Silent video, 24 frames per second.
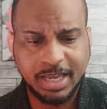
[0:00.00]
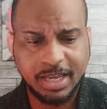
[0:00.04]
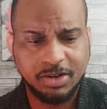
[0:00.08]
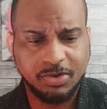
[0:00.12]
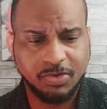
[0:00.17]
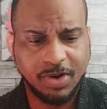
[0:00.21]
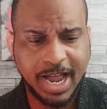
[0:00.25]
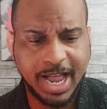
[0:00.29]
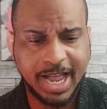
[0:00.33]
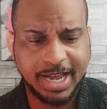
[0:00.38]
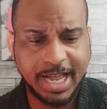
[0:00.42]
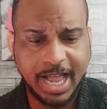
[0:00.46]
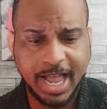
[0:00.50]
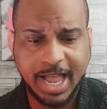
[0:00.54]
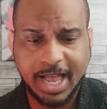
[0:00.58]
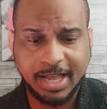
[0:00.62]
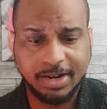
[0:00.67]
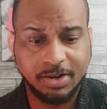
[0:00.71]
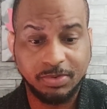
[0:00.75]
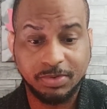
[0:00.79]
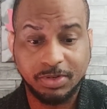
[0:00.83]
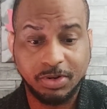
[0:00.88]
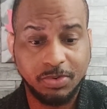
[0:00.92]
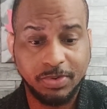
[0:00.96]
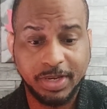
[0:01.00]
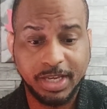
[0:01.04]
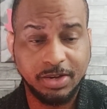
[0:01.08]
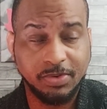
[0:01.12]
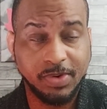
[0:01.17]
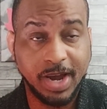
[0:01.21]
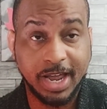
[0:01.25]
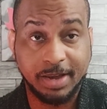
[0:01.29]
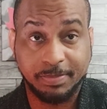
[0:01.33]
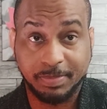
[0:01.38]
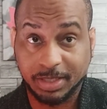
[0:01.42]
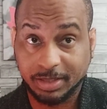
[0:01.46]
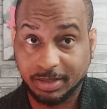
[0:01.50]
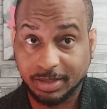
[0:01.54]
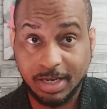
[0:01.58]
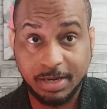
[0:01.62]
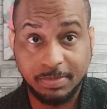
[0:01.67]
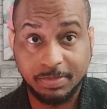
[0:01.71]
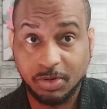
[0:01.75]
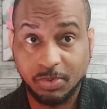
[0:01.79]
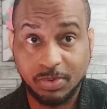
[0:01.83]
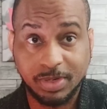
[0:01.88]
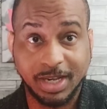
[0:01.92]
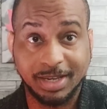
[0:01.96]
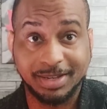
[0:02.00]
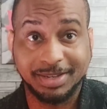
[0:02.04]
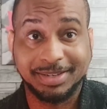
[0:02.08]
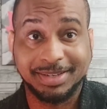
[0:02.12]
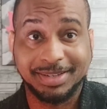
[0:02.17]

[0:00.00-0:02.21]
egrag. I, I don't know egrag, but keep doing